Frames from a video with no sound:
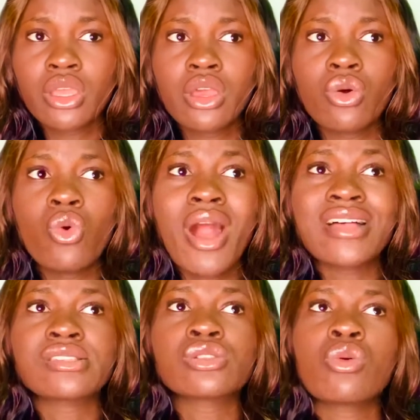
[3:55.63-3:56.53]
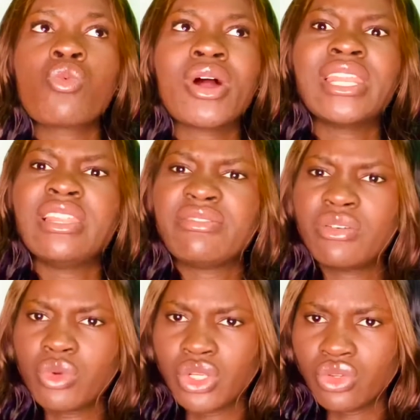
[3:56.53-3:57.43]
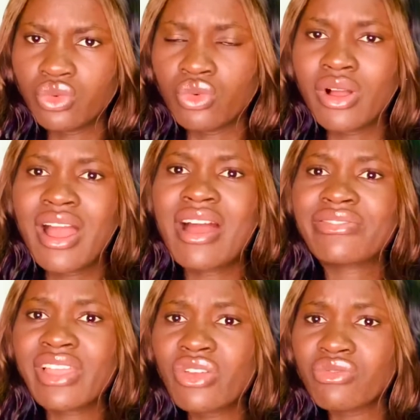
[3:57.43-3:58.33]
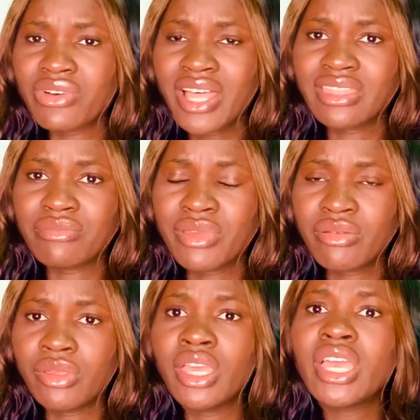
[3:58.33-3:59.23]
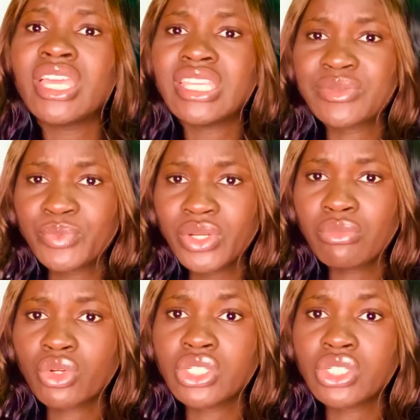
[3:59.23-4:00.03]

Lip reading: who has someone living with you after you've had the baby, it's pretty much